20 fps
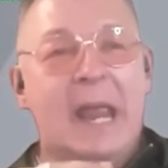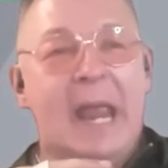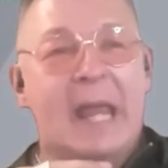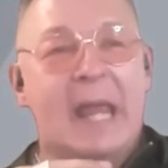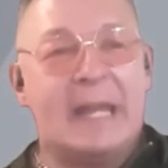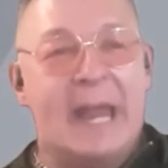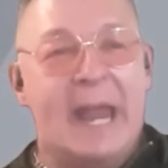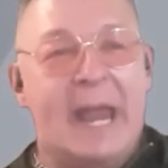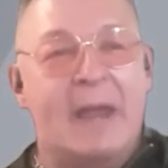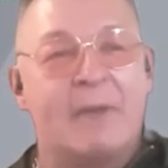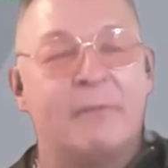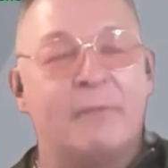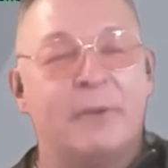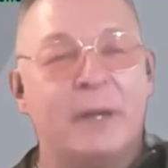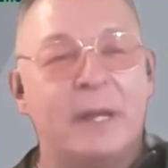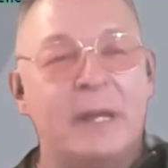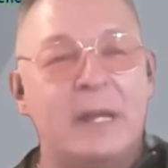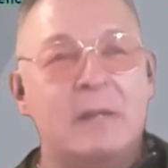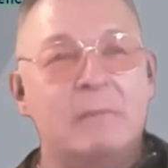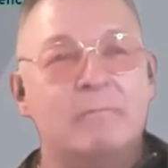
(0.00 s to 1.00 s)
in
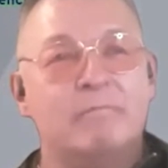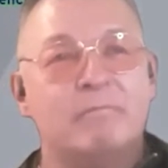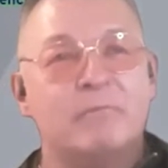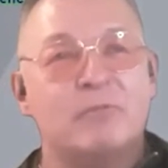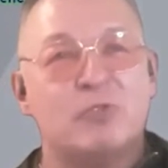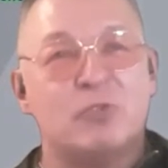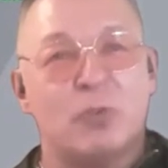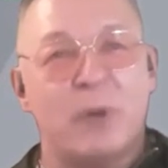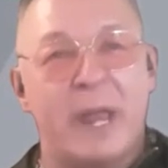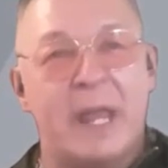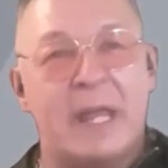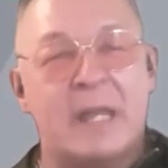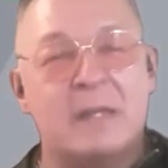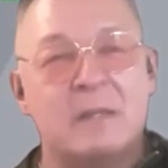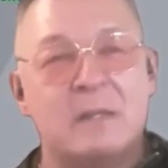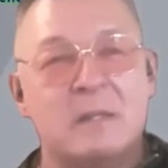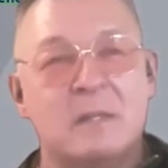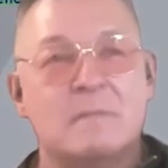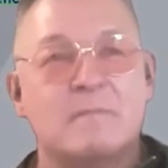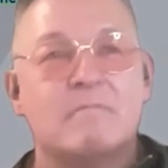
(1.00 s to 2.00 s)
every
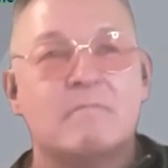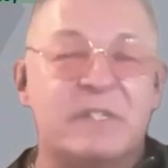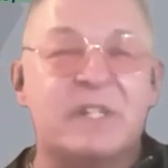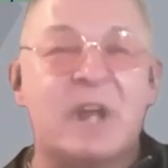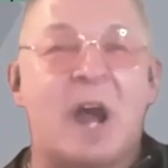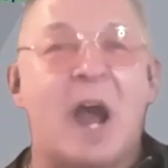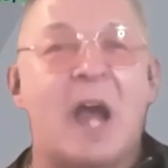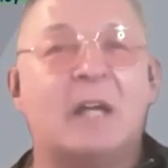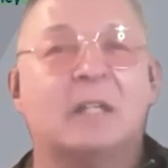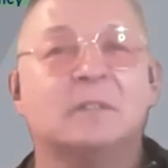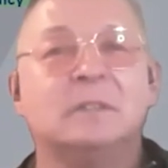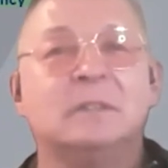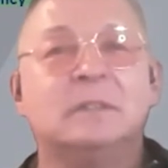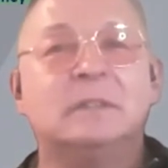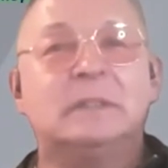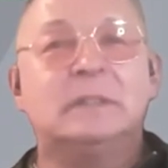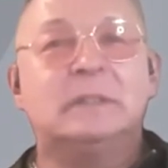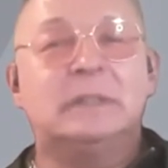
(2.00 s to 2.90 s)
trend style